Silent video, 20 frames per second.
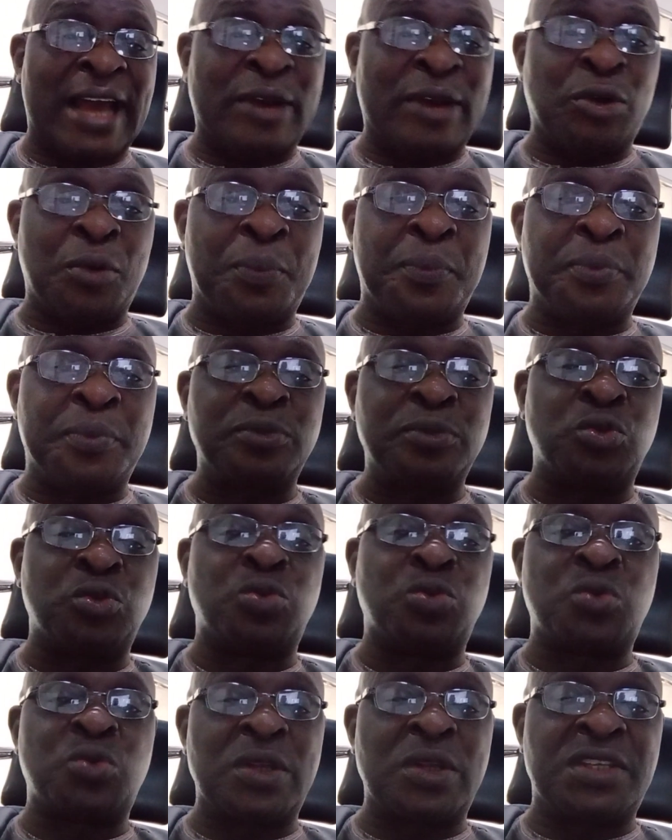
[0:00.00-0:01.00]
add up
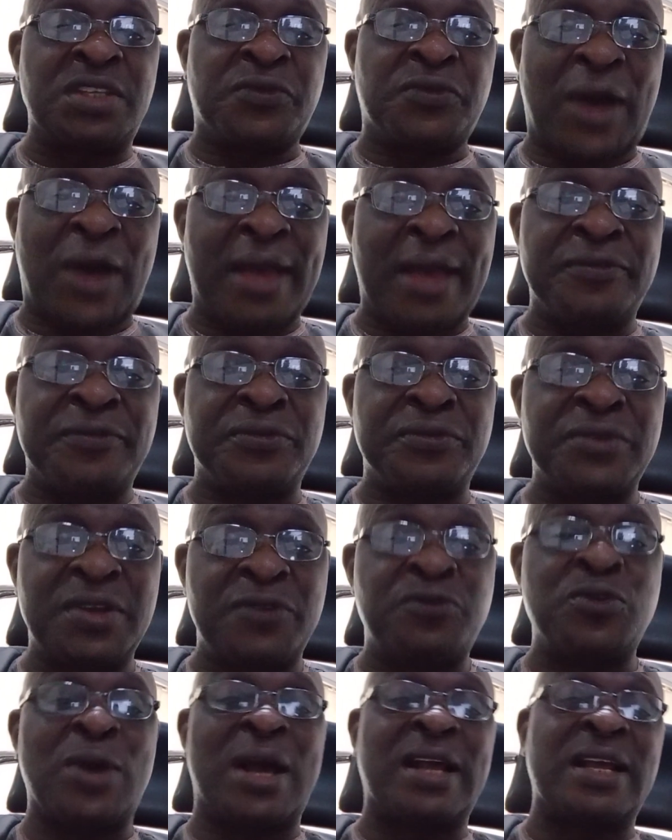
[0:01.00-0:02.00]
to 25.
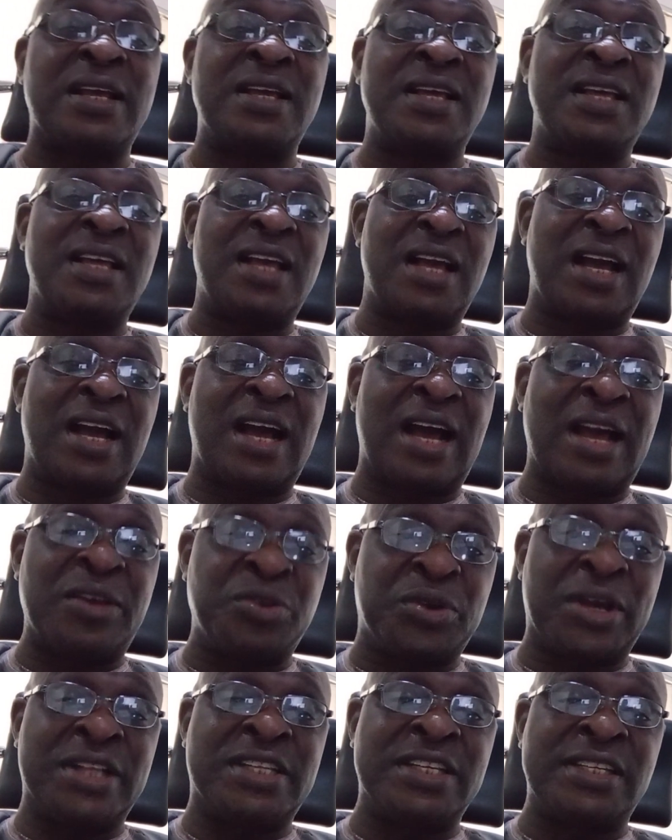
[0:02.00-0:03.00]
If you are
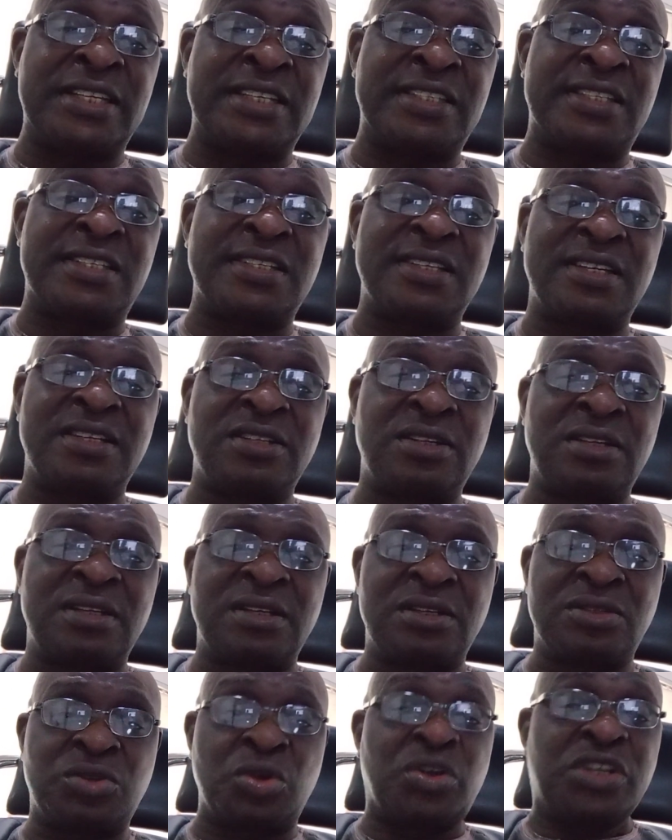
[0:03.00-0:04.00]
you getting it?
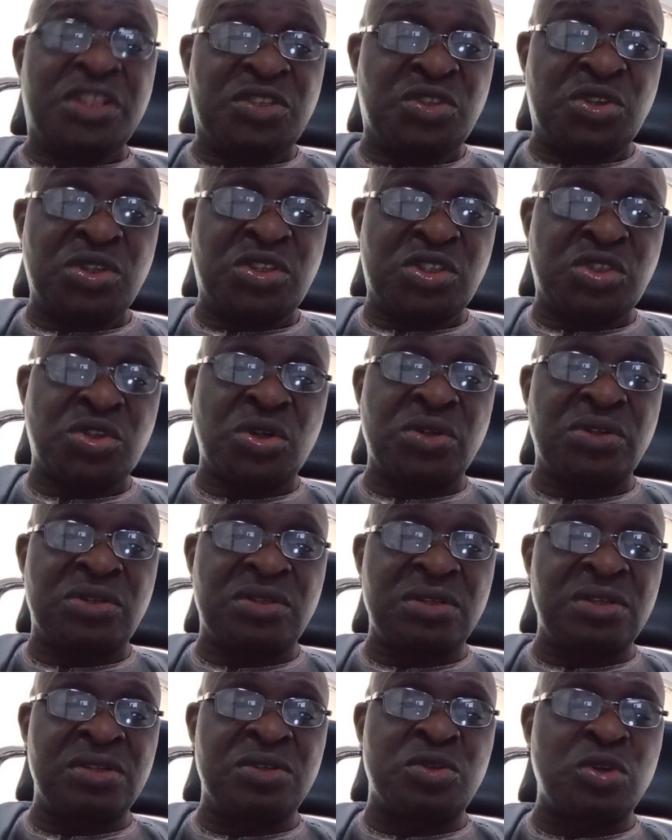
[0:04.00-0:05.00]
So it's
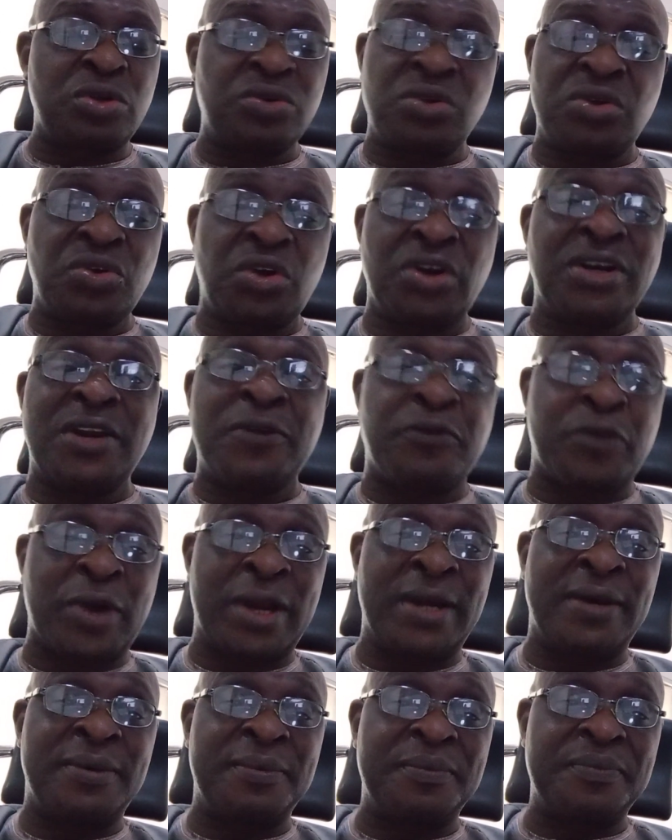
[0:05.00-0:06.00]
no
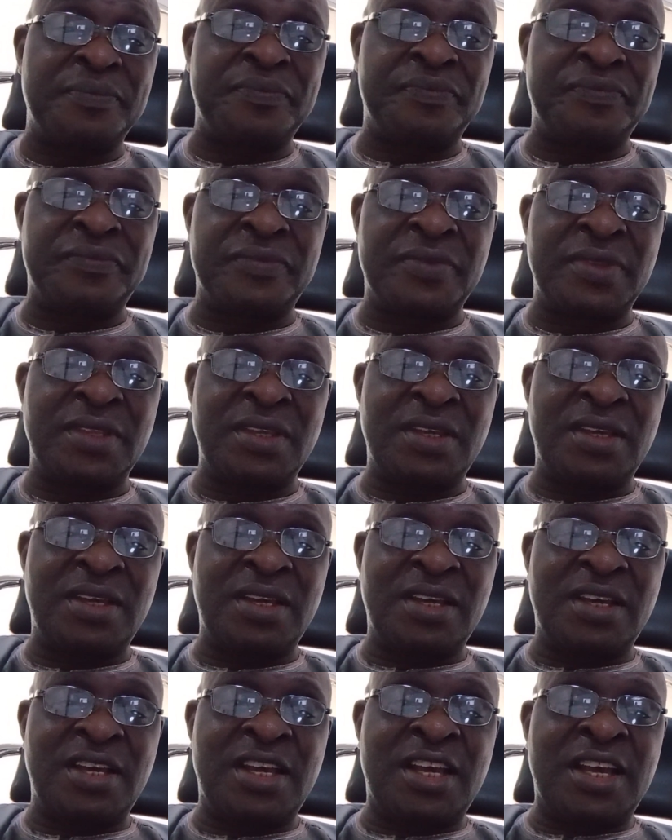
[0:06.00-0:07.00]
different.
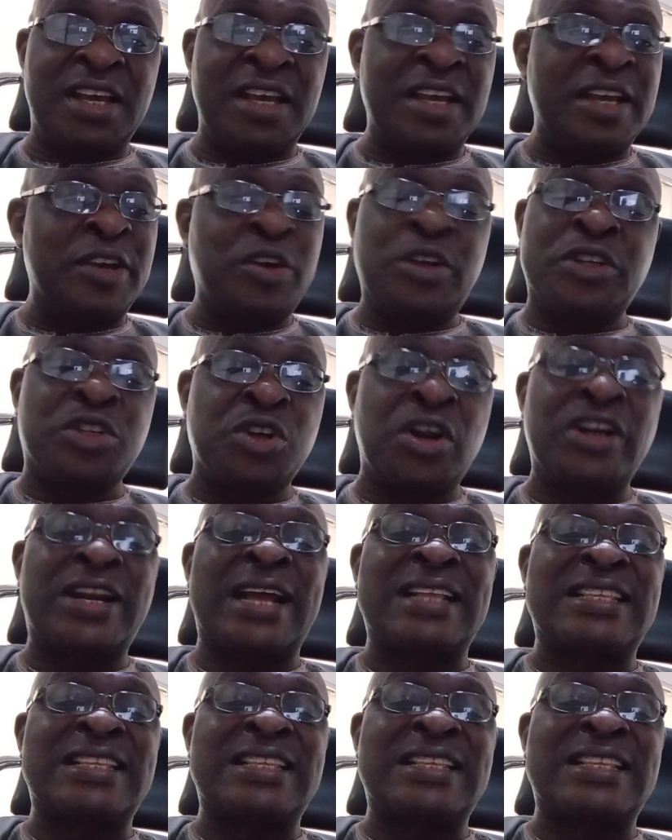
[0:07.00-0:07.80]
It's not